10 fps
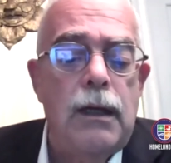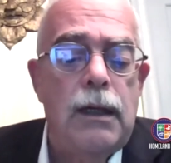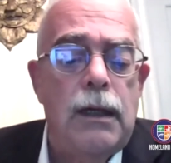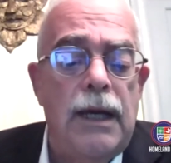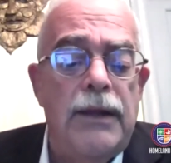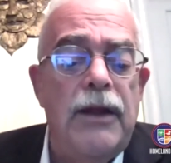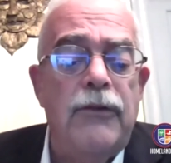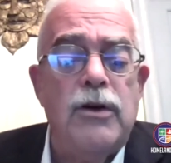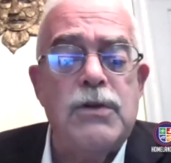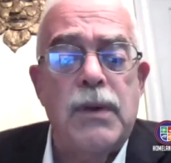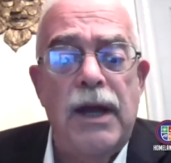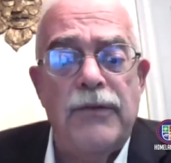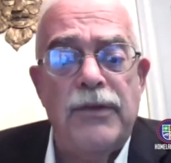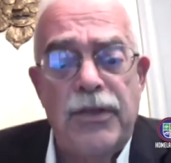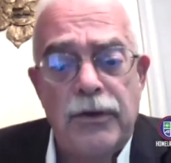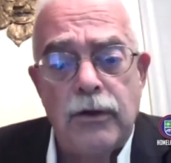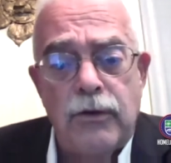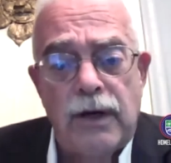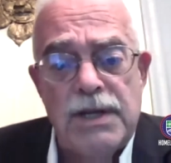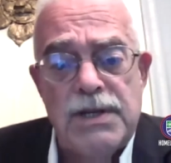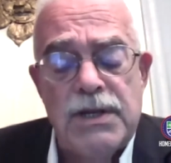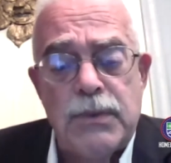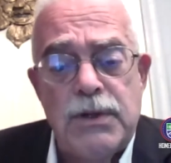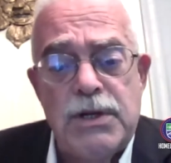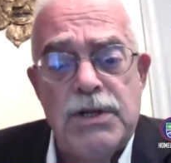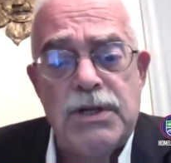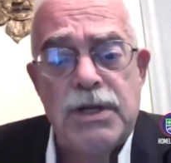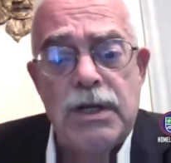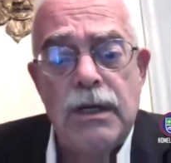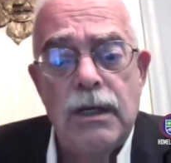Uh, and then, of course, we have the third crisis, which is